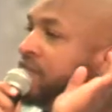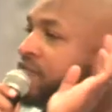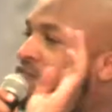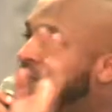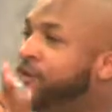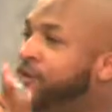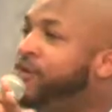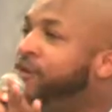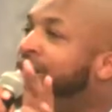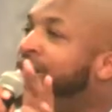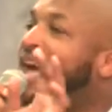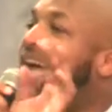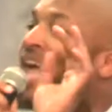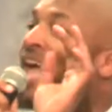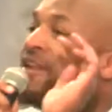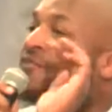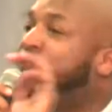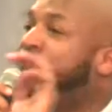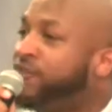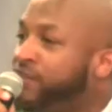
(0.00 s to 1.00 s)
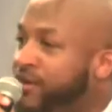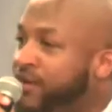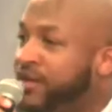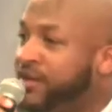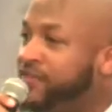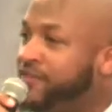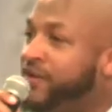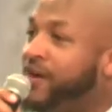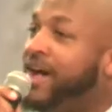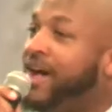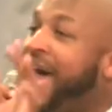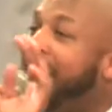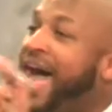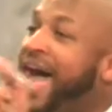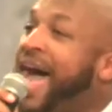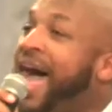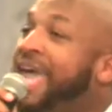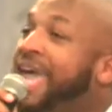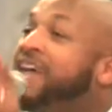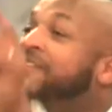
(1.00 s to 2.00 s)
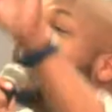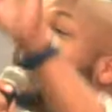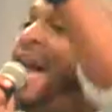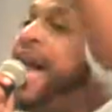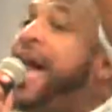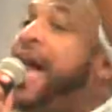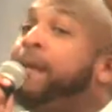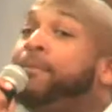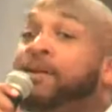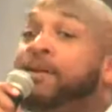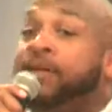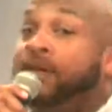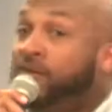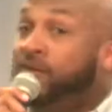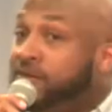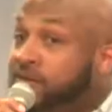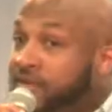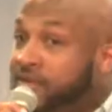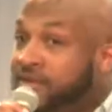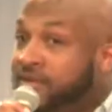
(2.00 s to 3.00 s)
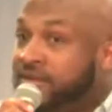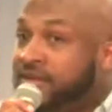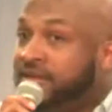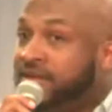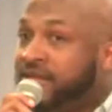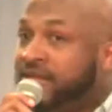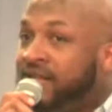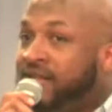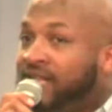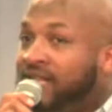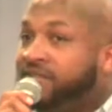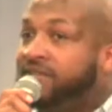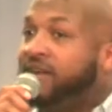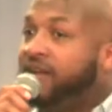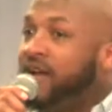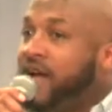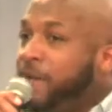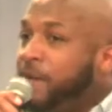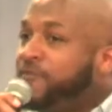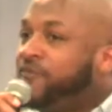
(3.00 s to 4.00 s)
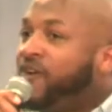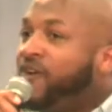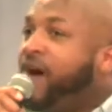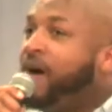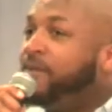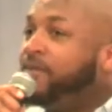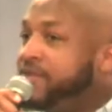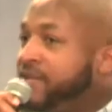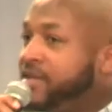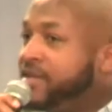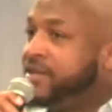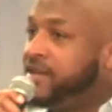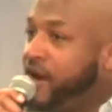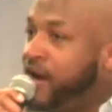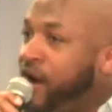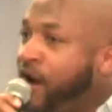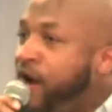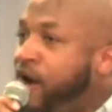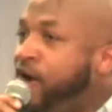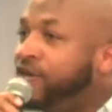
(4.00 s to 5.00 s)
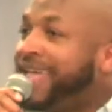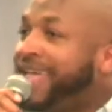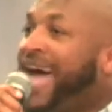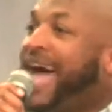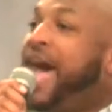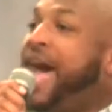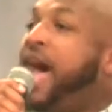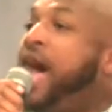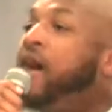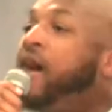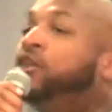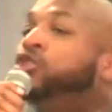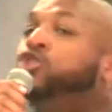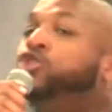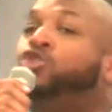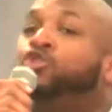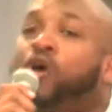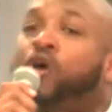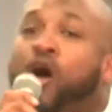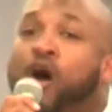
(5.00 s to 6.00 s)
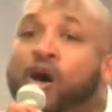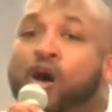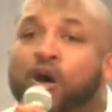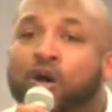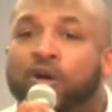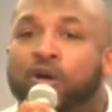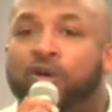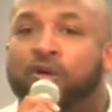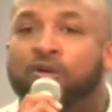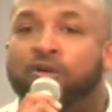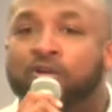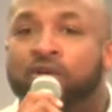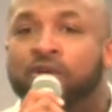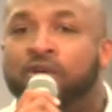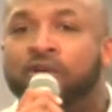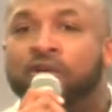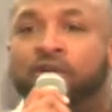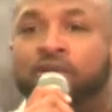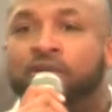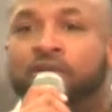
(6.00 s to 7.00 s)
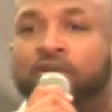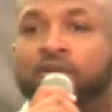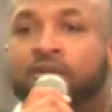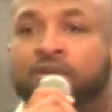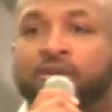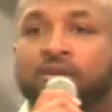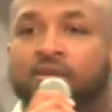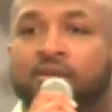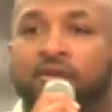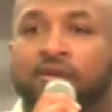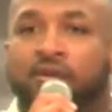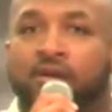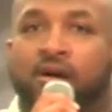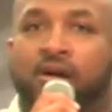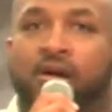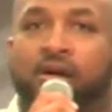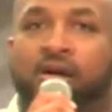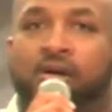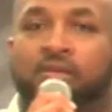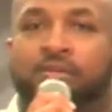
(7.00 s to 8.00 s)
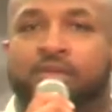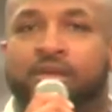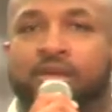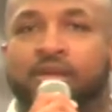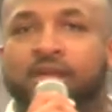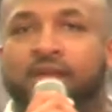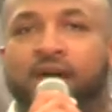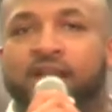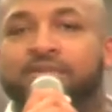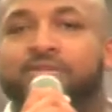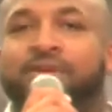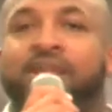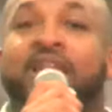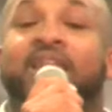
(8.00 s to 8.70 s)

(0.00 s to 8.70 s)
full and free. For I, if I be lifted up from the earth, I'll draw all men unto me.